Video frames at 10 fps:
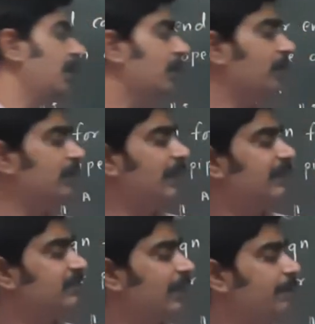So in the
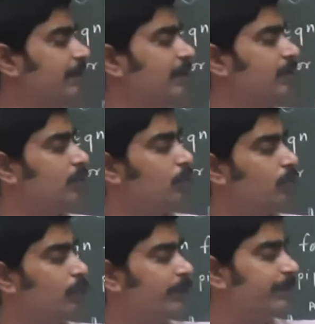next step, 2
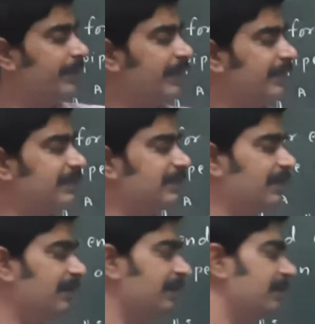will be get
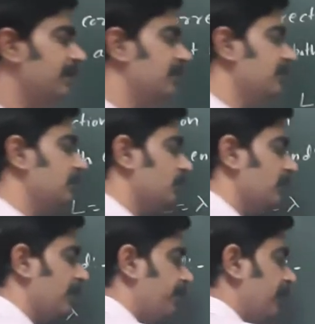cancelled there. So
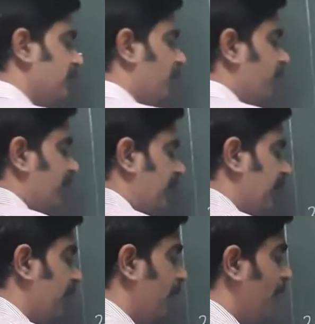in the place of
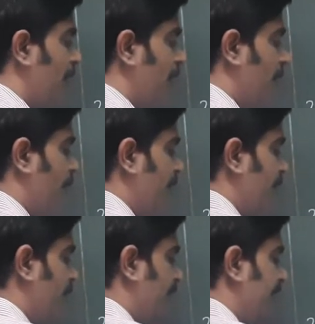E, what
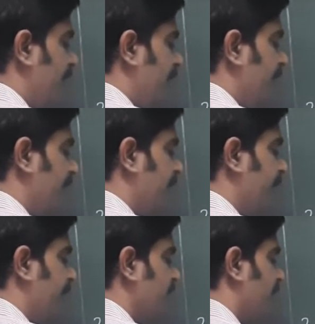you have write? In
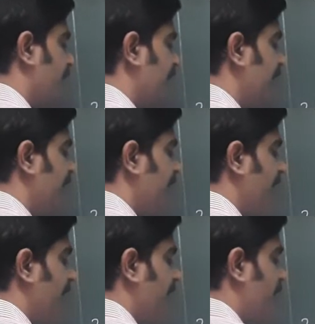the place of
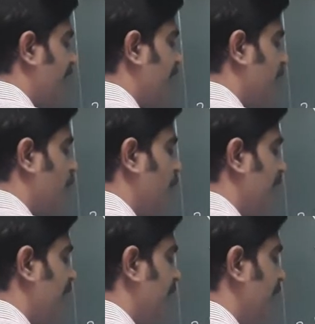E, you have written
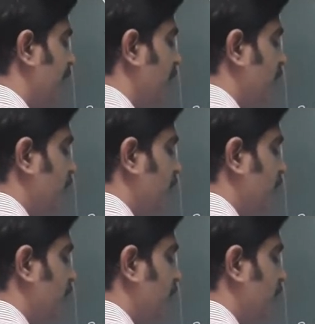2E.